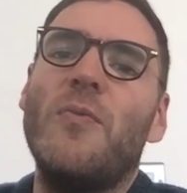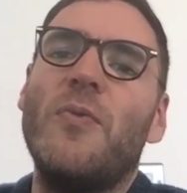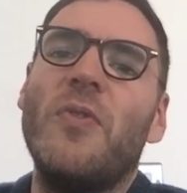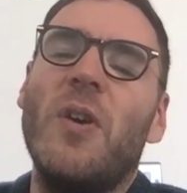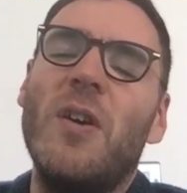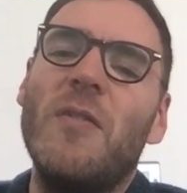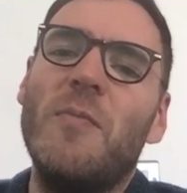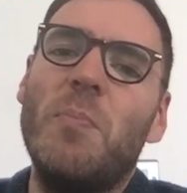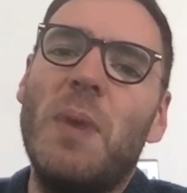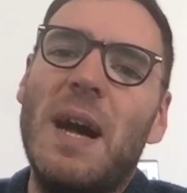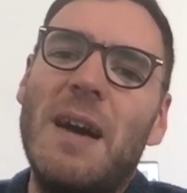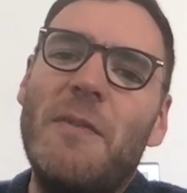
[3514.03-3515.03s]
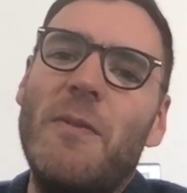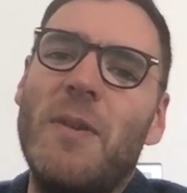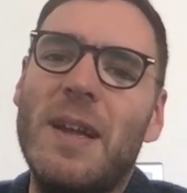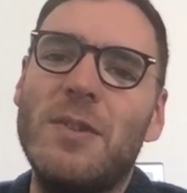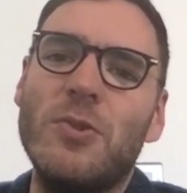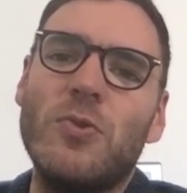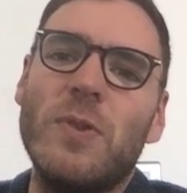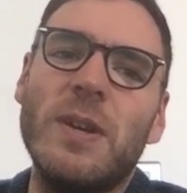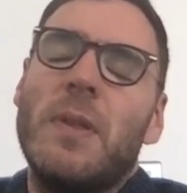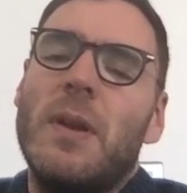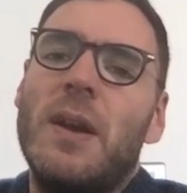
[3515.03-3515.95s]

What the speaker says: sort of bar for entry.